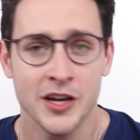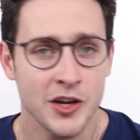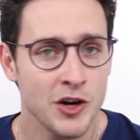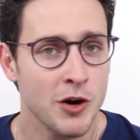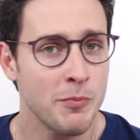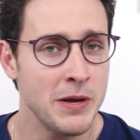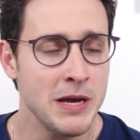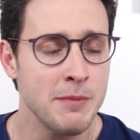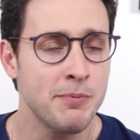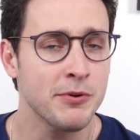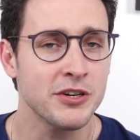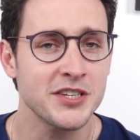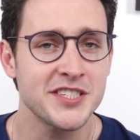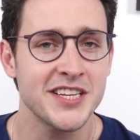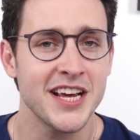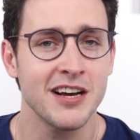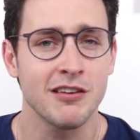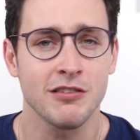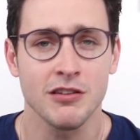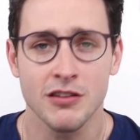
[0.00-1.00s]
You know, people are
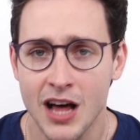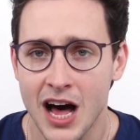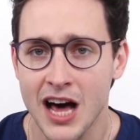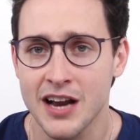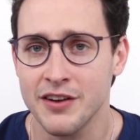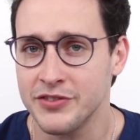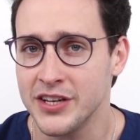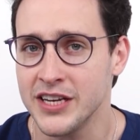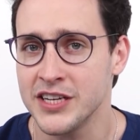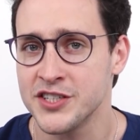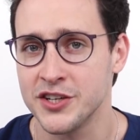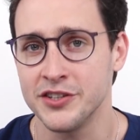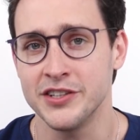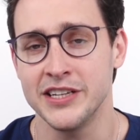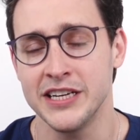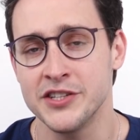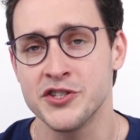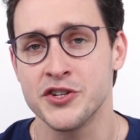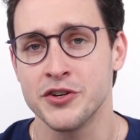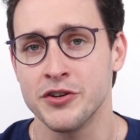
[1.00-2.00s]
saying a lot of things on
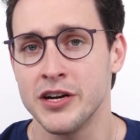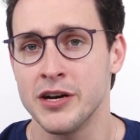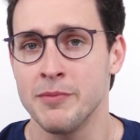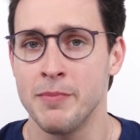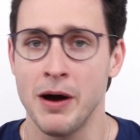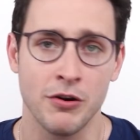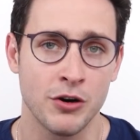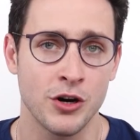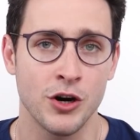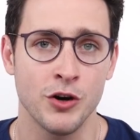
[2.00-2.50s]
the internet about